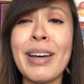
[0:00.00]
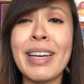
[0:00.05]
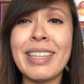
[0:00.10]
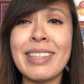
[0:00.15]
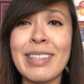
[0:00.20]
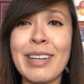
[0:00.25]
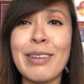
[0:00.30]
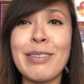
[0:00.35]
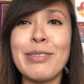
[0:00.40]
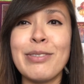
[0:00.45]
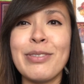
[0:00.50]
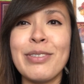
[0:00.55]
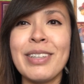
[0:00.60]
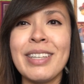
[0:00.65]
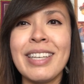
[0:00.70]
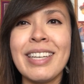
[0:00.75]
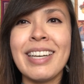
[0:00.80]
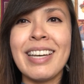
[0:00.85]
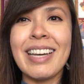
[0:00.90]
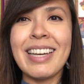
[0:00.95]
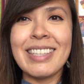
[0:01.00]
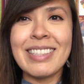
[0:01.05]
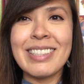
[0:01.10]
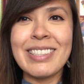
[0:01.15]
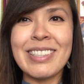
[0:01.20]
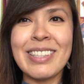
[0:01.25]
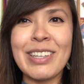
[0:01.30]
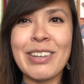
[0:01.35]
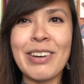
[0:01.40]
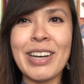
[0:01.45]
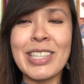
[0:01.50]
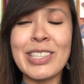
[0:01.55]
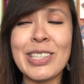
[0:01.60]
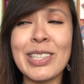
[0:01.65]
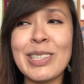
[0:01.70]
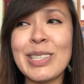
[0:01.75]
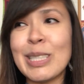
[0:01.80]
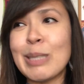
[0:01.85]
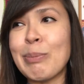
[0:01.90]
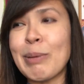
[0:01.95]
I love answering
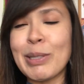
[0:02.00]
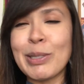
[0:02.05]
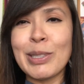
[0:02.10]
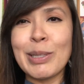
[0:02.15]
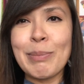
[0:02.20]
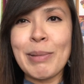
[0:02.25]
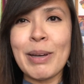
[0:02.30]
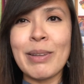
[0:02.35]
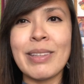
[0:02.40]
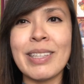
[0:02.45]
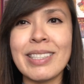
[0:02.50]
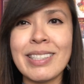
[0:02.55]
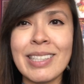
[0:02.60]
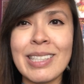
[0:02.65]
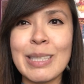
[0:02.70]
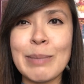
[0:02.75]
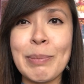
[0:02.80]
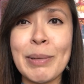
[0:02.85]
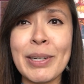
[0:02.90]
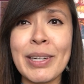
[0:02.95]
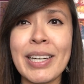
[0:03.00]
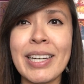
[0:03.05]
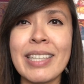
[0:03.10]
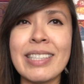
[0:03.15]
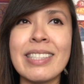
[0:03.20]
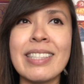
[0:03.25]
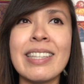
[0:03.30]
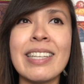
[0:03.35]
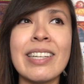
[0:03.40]
questions, especially about this experience.